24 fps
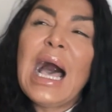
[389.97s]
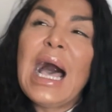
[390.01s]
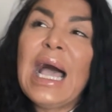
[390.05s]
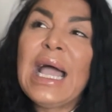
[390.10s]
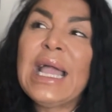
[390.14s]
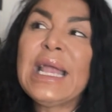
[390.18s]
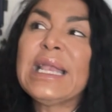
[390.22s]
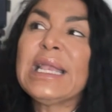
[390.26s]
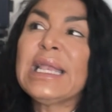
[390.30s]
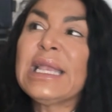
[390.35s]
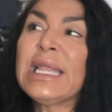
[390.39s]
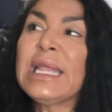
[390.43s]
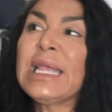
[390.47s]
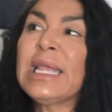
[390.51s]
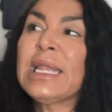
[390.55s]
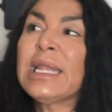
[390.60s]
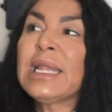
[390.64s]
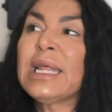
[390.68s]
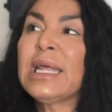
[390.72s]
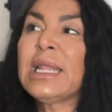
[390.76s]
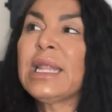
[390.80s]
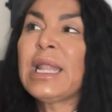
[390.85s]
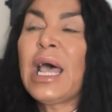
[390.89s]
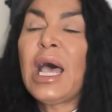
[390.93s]
I
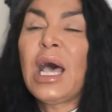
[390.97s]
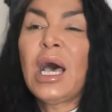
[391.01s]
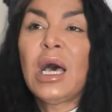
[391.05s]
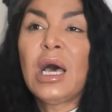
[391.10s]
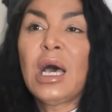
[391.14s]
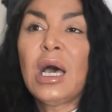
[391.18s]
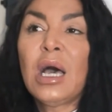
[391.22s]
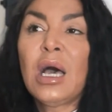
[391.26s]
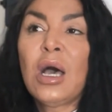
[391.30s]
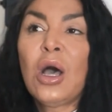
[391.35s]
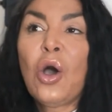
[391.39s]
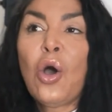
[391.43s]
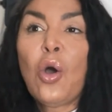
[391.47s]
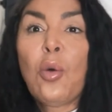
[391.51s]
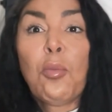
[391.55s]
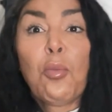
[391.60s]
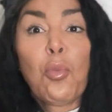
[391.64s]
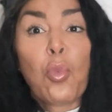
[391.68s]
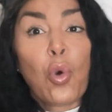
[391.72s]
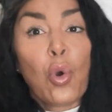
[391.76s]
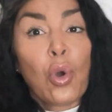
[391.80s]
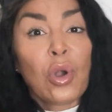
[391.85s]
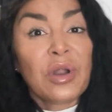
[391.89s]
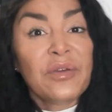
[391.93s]
needed a
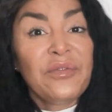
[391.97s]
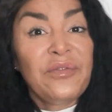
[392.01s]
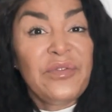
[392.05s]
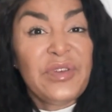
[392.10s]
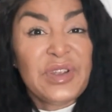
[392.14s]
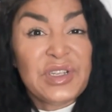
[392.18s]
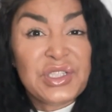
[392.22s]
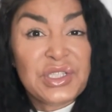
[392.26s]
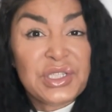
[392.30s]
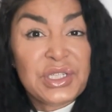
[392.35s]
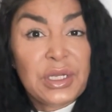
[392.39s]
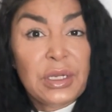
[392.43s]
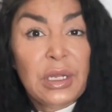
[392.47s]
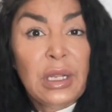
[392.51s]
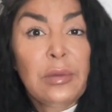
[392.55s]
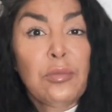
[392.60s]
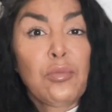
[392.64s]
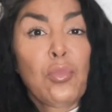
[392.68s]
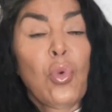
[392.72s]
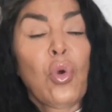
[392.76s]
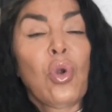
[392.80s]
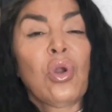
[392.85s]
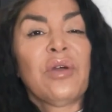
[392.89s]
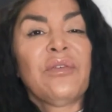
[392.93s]
more efficient and
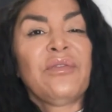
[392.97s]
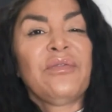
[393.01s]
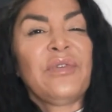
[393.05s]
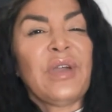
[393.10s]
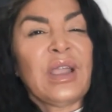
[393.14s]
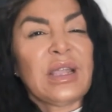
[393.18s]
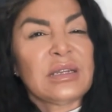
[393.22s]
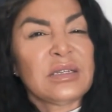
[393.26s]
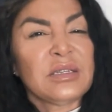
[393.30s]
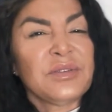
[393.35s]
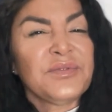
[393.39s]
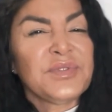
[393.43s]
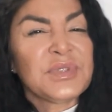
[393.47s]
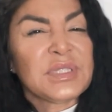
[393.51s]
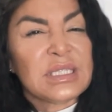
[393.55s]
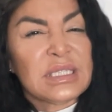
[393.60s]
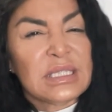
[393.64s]
more effective